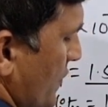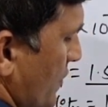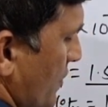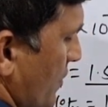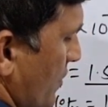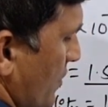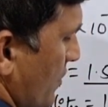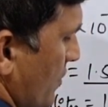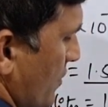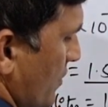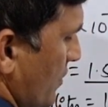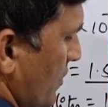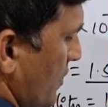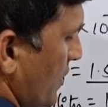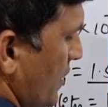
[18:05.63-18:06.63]

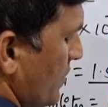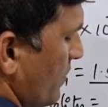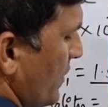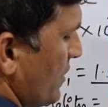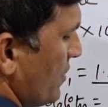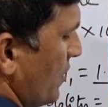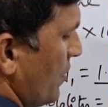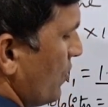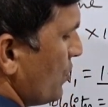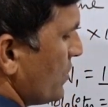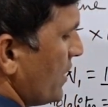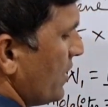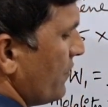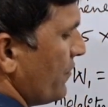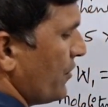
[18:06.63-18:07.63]
So this much
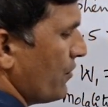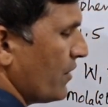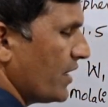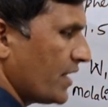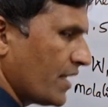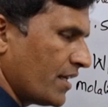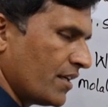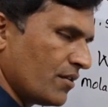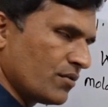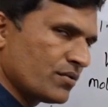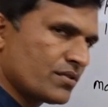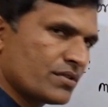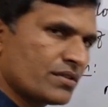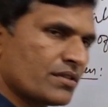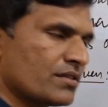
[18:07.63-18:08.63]
solution if you
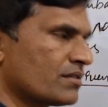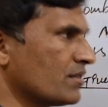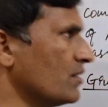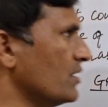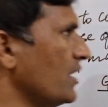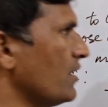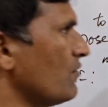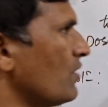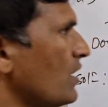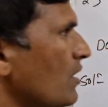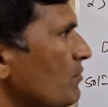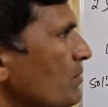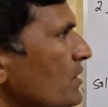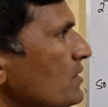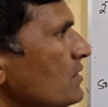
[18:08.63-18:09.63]
introduce, so then what
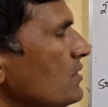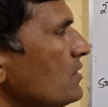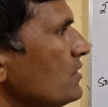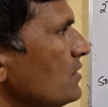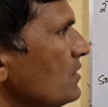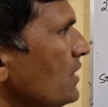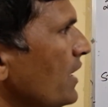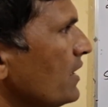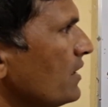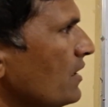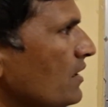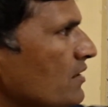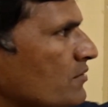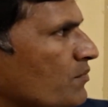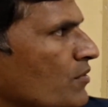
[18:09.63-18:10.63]
happens? That
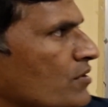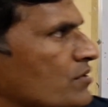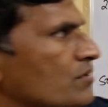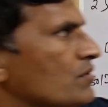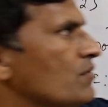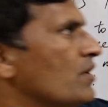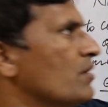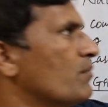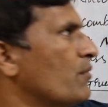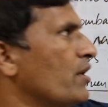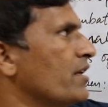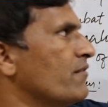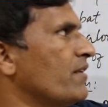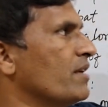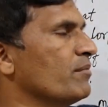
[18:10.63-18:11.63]
corresponds to
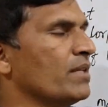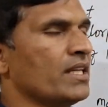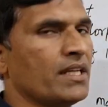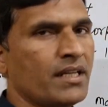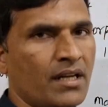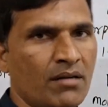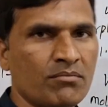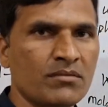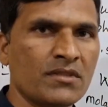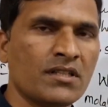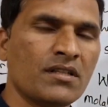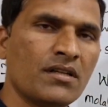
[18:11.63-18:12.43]
1.5 milligram.